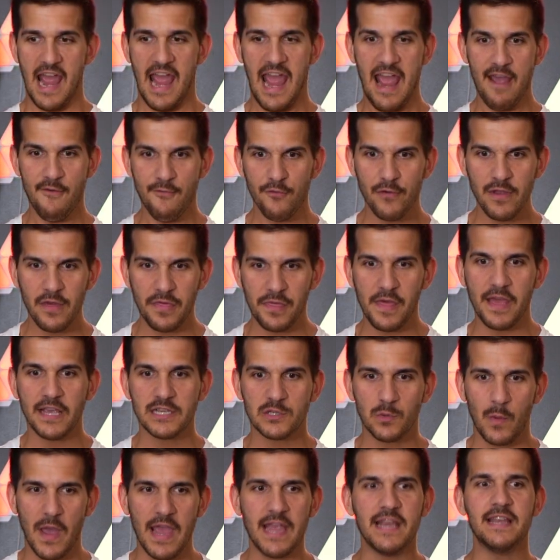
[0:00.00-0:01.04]

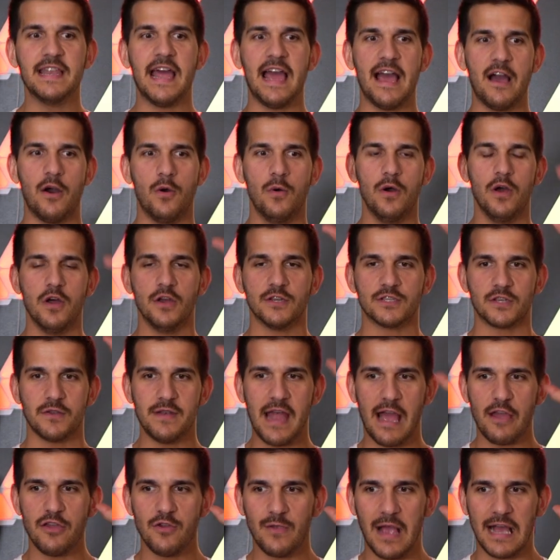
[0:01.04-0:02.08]
everything's weighed now. So
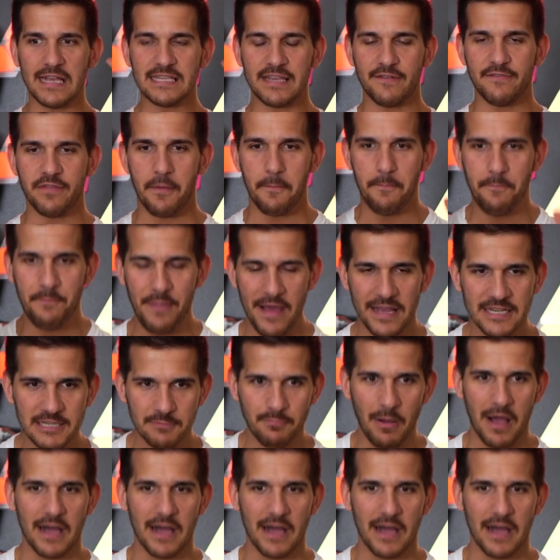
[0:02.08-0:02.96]
now you guys have the best